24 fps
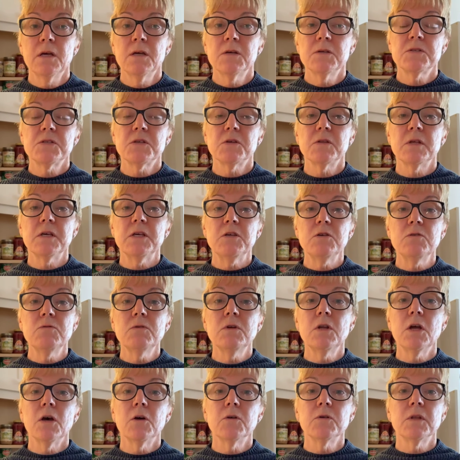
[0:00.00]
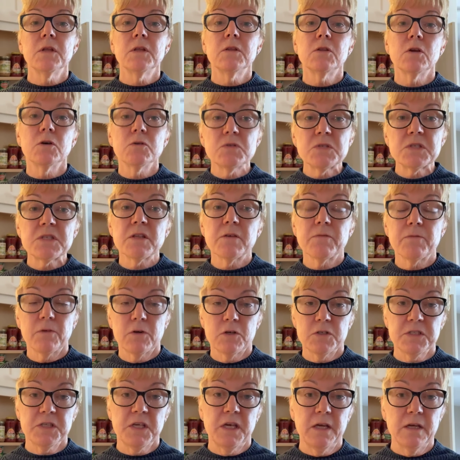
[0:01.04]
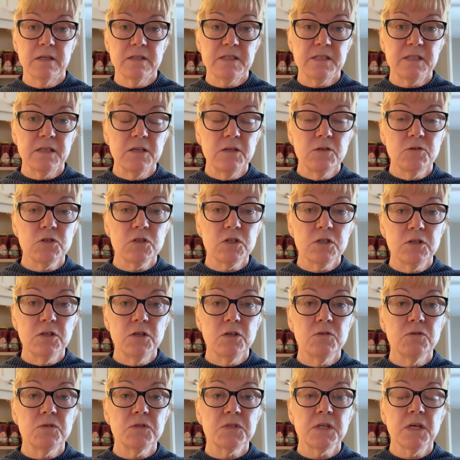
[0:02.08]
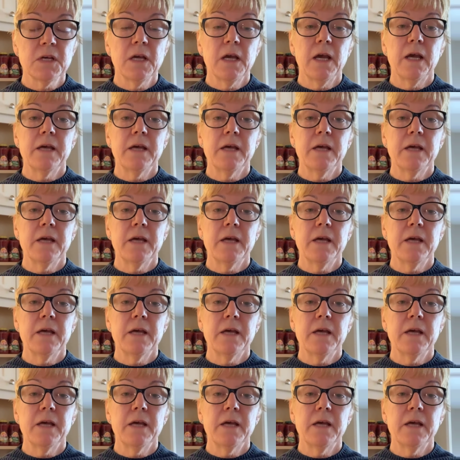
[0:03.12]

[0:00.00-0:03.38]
so that you know that those are the first cans that you should use